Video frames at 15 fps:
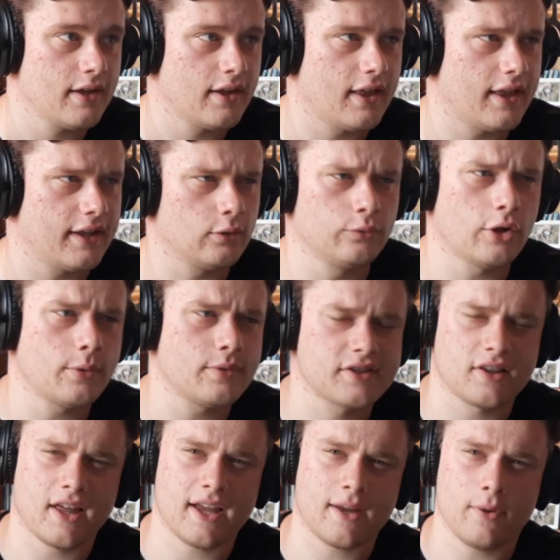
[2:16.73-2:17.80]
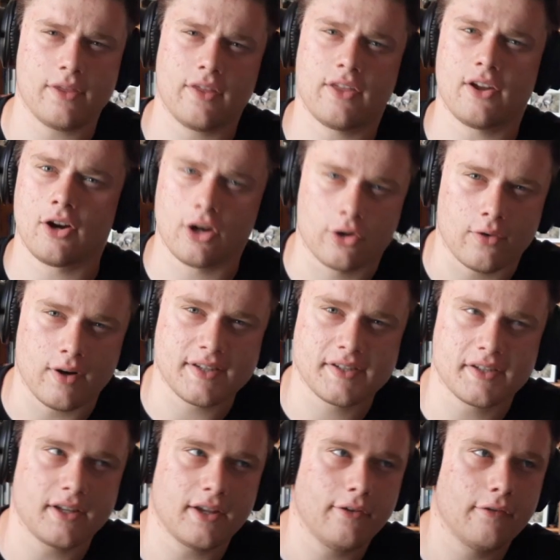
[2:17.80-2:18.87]
little notes like whether they're
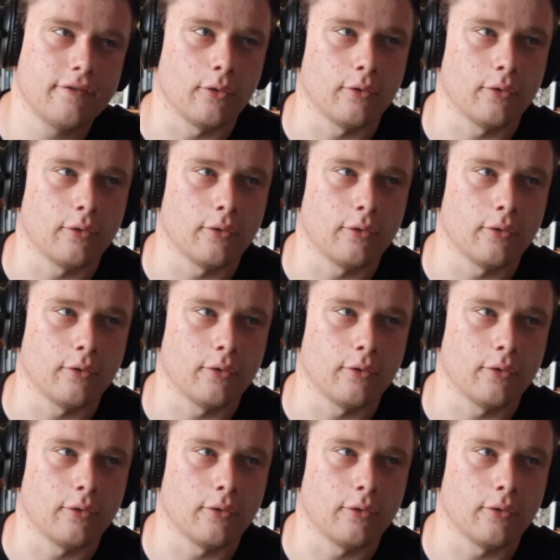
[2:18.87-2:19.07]
aggressive